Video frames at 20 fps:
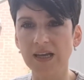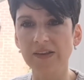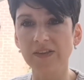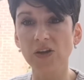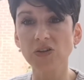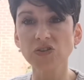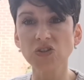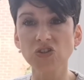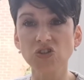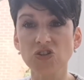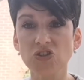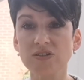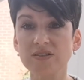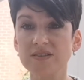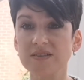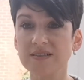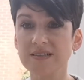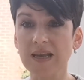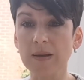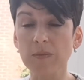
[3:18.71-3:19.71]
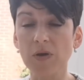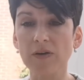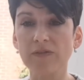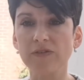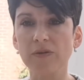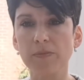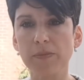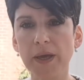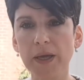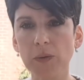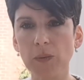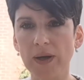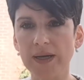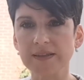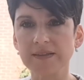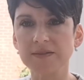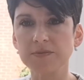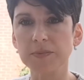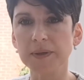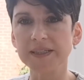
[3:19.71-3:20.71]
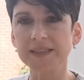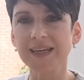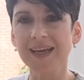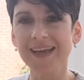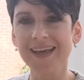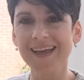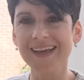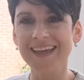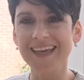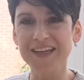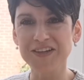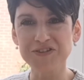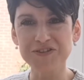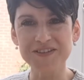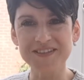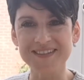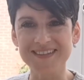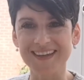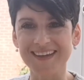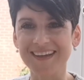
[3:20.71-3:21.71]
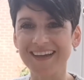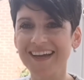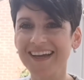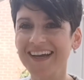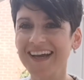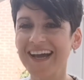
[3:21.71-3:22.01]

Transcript: Those are just some of the big ones, but interesting.